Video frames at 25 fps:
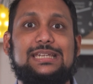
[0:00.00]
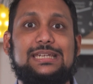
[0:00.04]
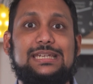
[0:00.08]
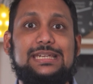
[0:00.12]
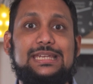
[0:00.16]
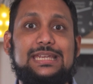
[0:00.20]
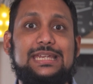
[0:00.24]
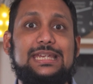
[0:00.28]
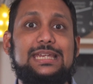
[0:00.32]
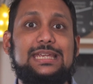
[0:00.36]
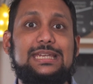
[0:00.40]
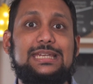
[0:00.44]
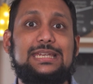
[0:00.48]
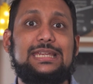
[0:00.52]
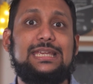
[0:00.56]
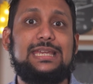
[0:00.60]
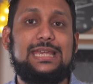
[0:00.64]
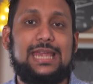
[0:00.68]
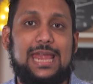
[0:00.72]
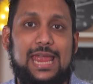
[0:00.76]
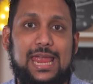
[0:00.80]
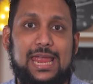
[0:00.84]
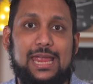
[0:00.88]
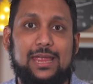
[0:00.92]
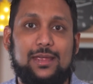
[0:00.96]
a
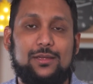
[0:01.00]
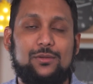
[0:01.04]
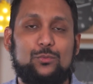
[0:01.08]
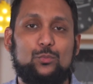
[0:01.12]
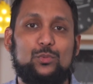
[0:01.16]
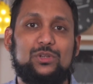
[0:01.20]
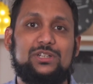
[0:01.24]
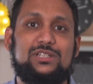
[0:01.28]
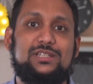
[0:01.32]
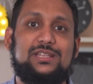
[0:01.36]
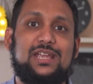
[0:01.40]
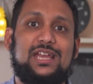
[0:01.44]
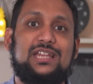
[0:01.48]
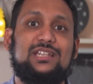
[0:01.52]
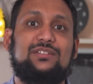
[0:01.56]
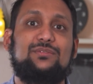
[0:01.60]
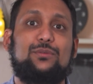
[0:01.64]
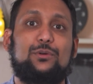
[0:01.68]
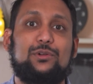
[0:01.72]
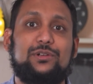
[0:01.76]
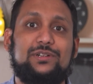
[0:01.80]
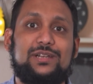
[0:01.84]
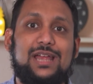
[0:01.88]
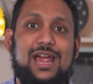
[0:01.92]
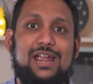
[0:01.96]
DDA, which stands
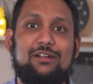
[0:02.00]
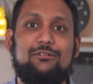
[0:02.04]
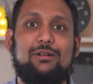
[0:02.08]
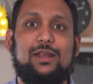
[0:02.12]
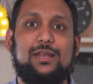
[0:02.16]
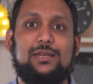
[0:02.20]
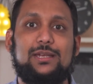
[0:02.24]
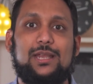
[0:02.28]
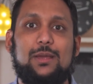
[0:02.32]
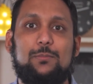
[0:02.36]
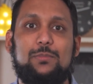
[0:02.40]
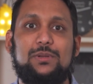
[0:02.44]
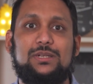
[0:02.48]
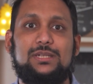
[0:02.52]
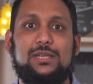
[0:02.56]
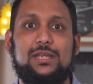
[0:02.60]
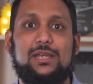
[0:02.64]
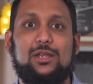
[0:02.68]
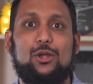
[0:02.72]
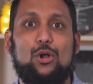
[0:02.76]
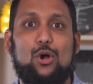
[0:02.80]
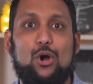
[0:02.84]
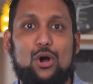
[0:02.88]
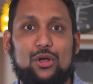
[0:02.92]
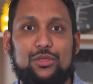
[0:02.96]
for Direct
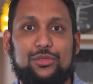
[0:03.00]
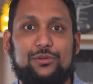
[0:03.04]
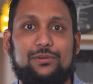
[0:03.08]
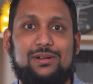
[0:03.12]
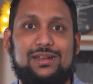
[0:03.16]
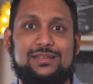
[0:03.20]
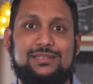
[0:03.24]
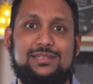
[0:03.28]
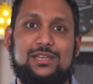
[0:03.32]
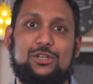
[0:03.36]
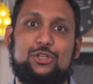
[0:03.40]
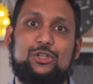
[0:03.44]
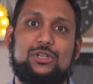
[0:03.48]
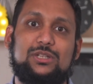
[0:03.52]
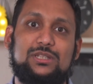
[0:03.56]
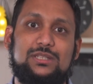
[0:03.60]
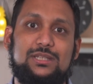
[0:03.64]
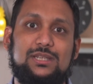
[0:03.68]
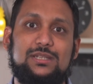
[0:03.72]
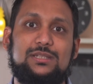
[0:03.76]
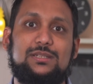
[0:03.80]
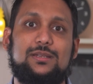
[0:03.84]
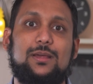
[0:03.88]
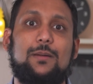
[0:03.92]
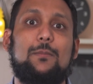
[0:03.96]
Debiting Authorization
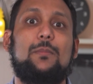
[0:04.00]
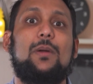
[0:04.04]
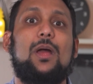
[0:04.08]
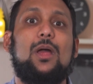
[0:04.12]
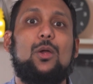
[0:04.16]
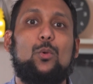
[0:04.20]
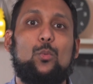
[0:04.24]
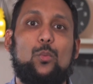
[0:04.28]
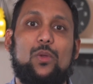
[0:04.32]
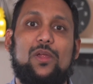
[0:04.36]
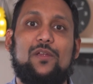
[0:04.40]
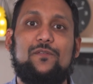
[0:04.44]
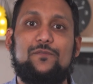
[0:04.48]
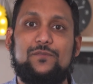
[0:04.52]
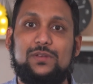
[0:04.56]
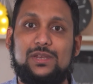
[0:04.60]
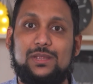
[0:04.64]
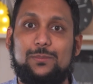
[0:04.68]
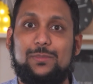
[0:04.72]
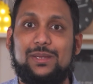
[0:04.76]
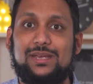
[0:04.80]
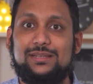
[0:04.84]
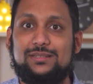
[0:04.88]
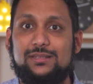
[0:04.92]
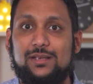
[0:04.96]
System with
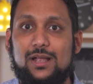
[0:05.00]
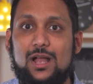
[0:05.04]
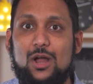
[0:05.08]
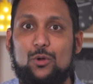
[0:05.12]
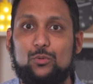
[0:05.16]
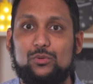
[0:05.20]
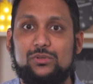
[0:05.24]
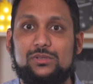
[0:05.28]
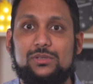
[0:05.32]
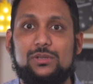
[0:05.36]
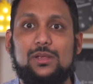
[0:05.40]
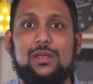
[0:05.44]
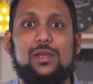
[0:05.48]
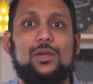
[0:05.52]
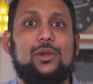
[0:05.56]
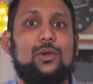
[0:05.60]
DBS accounts,